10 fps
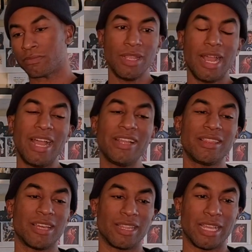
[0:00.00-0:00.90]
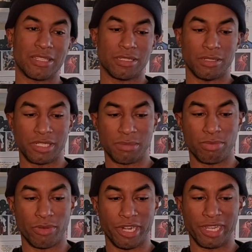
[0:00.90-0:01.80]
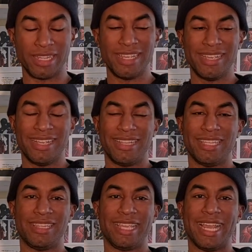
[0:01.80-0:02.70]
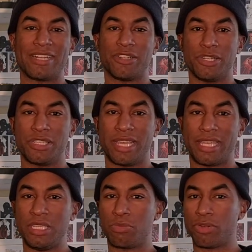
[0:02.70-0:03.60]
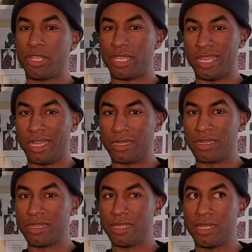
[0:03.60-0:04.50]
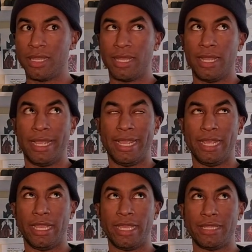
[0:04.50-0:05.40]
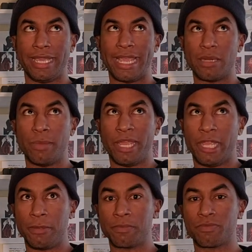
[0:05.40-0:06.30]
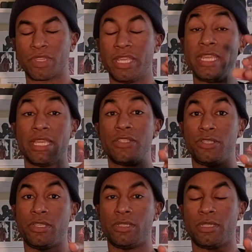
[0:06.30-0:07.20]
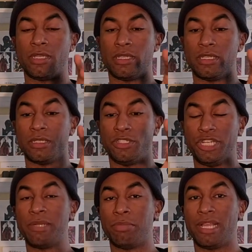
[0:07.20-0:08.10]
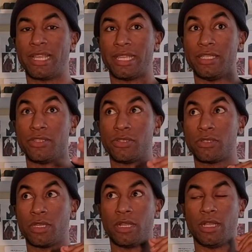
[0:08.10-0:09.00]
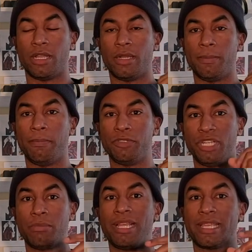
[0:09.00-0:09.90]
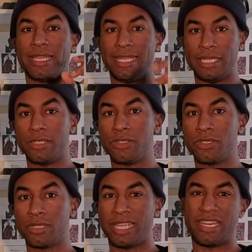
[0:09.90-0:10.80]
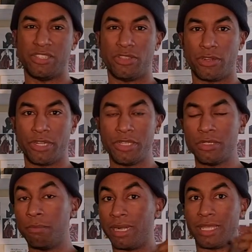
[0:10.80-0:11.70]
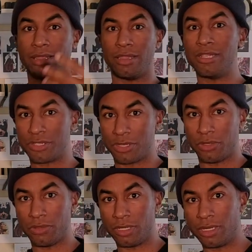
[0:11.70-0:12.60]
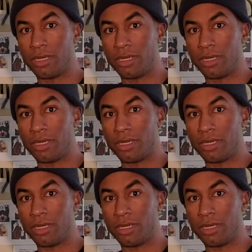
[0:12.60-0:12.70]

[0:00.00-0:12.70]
I thought that was a little disappointing. And then the actor is like, he's pretty young. In the anime, he is, Jet Black is like in his 30s, but he looks older.